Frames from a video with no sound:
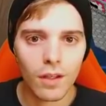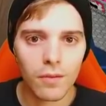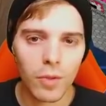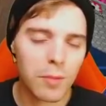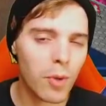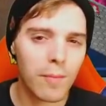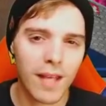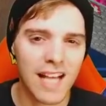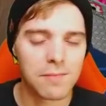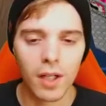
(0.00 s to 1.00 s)
But he probably
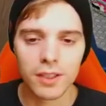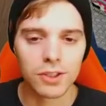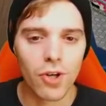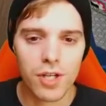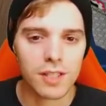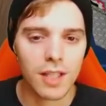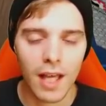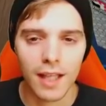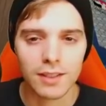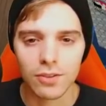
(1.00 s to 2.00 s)
has Boss's Orders in
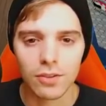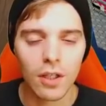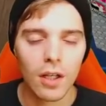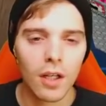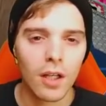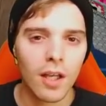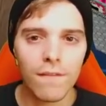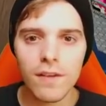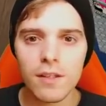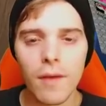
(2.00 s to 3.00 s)
hand, so
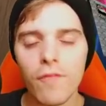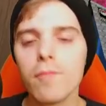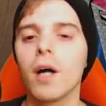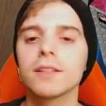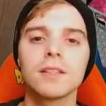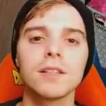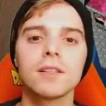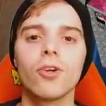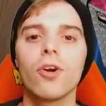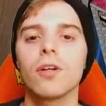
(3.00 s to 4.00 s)
if he bosses
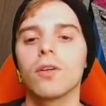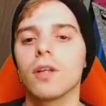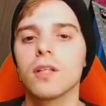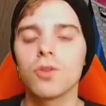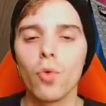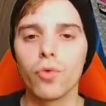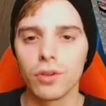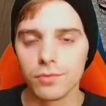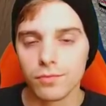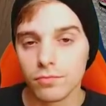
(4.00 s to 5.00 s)
this turn, it's
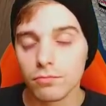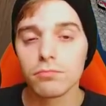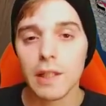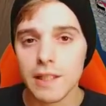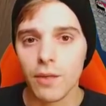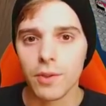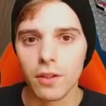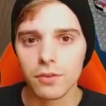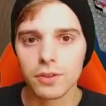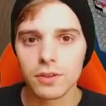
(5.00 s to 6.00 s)
over. That's how it
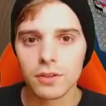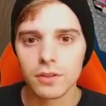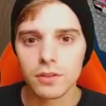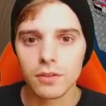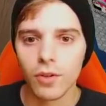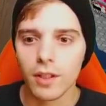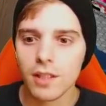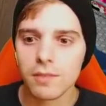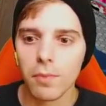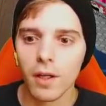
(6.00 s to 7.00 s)
goes. Okay,
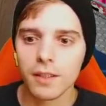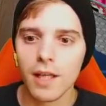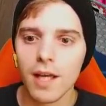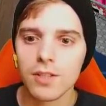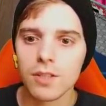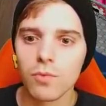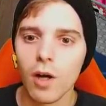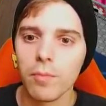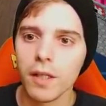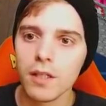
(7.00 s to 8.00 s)
there's Boss. That's just
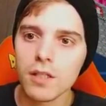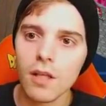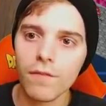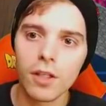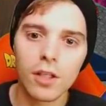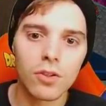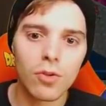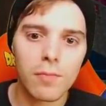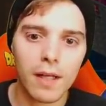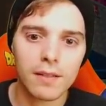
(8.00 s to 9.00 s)
well played. There's nothing you can
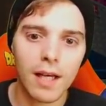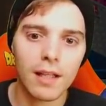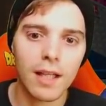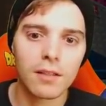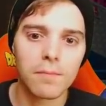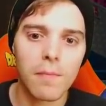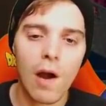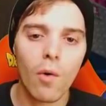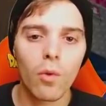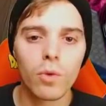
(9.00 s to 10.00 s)
do about that. Like, the
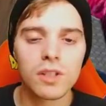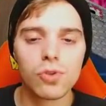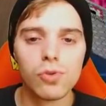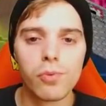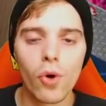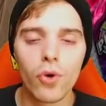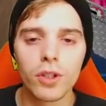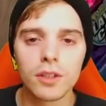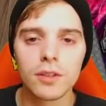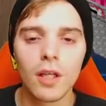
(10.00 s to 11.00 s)
Mawile was too
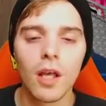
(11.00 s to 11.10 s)
broken.